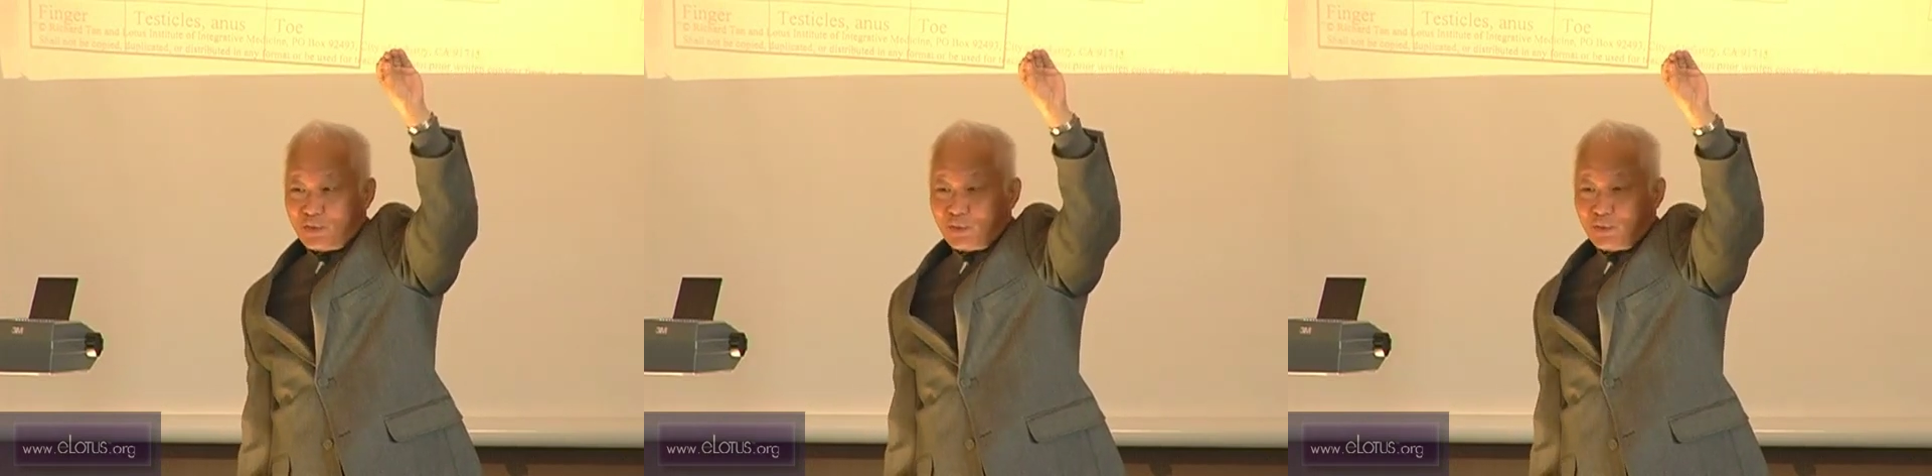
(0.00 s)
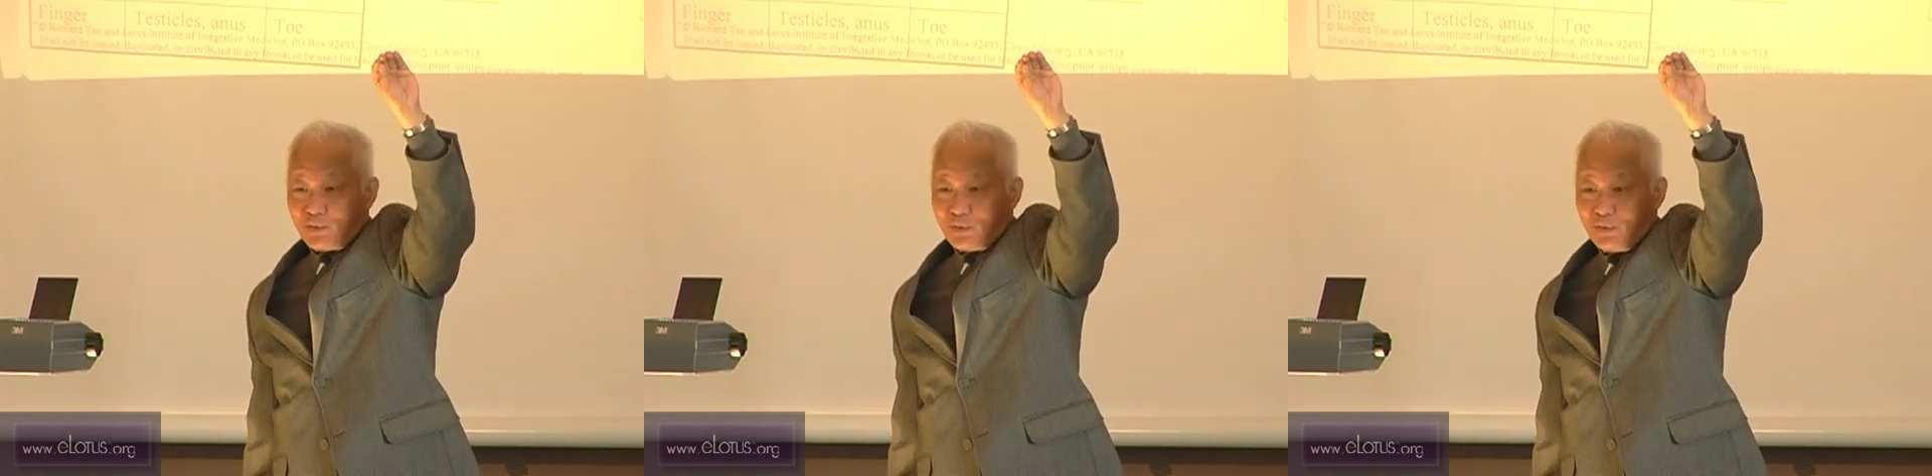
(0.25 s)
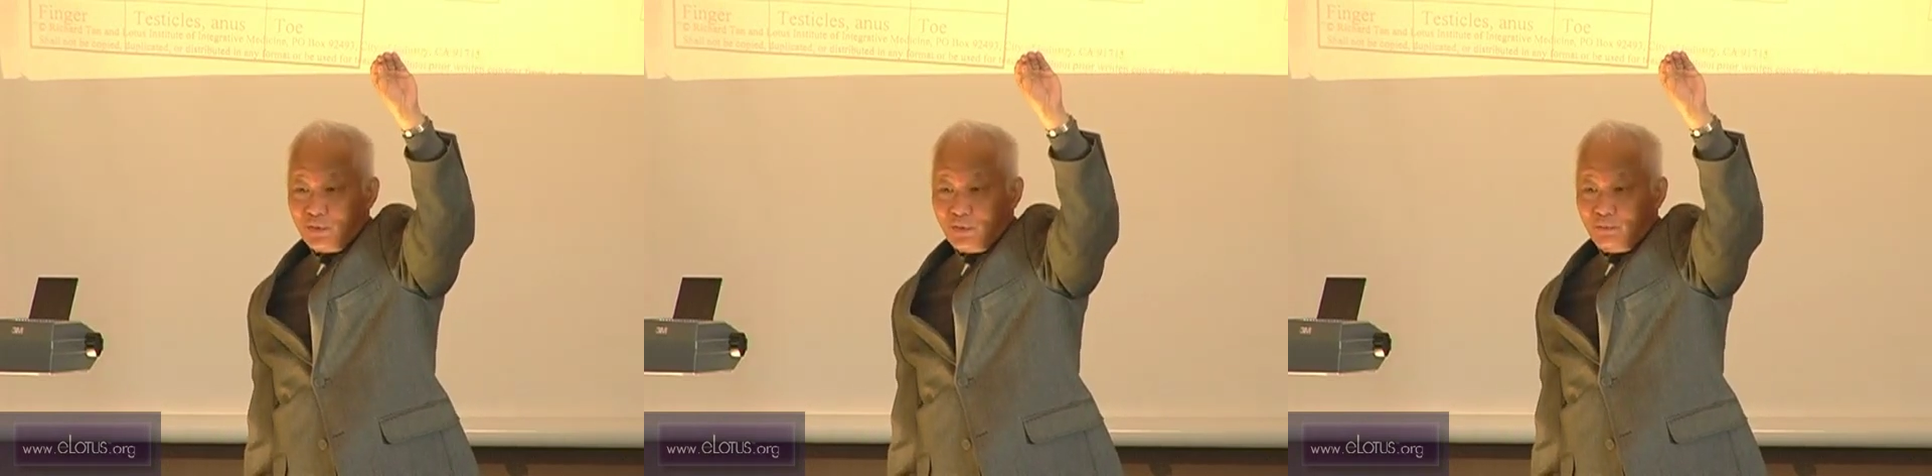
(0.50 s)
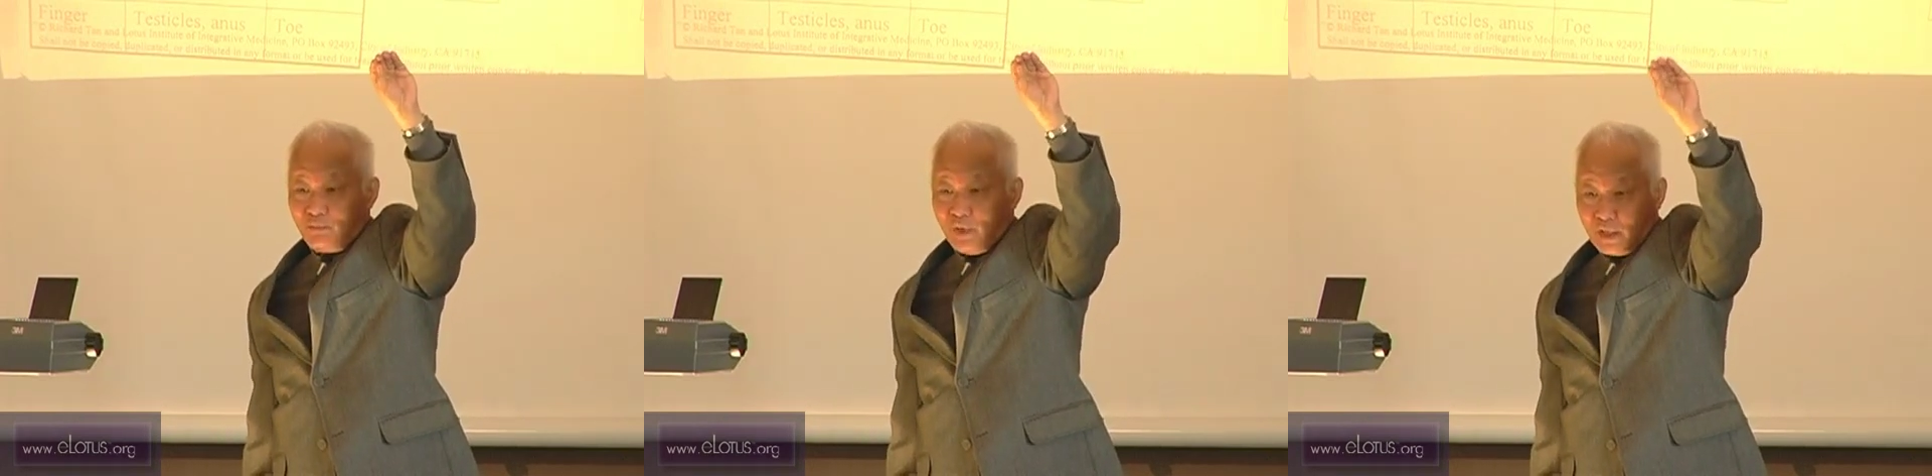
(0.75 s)
you
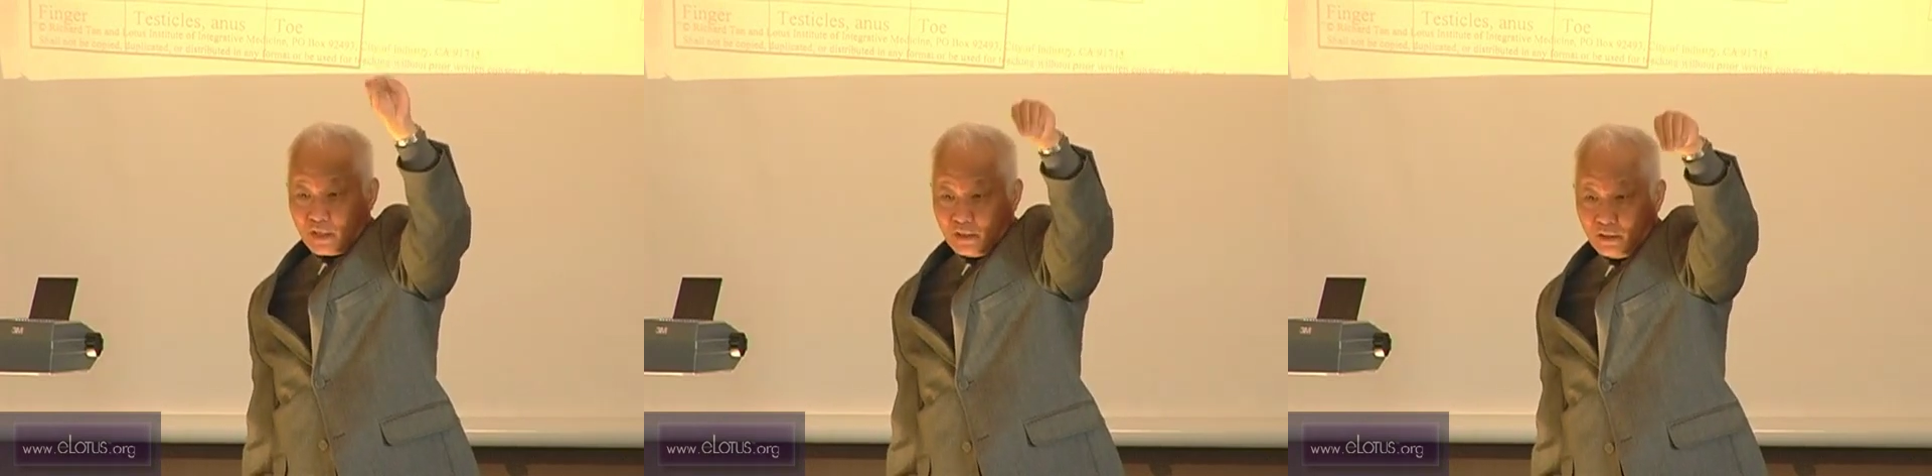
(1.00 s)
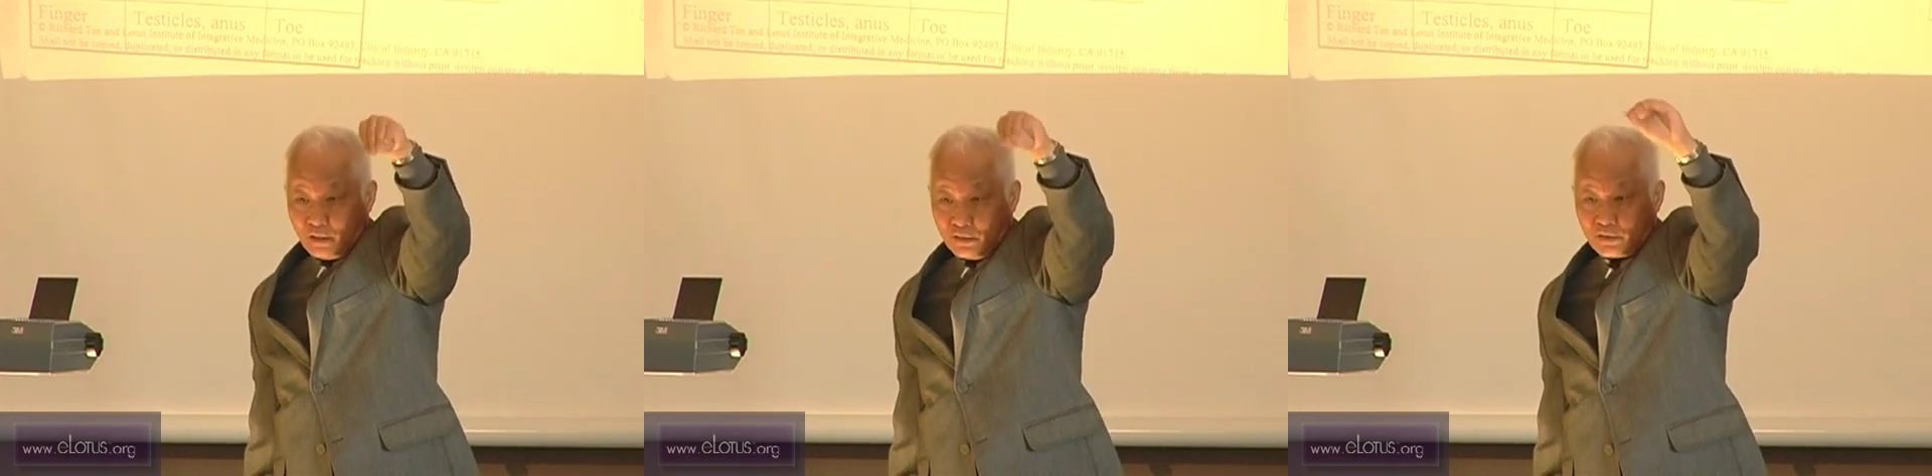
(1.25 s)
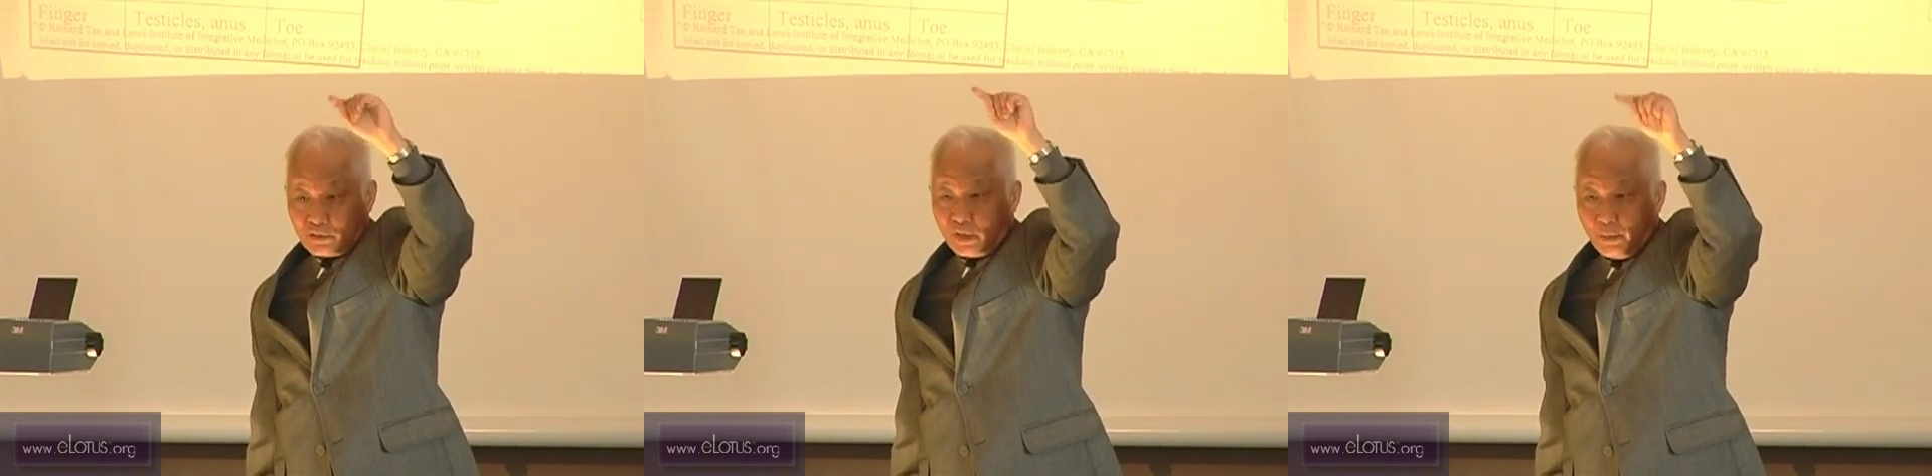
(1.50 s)
because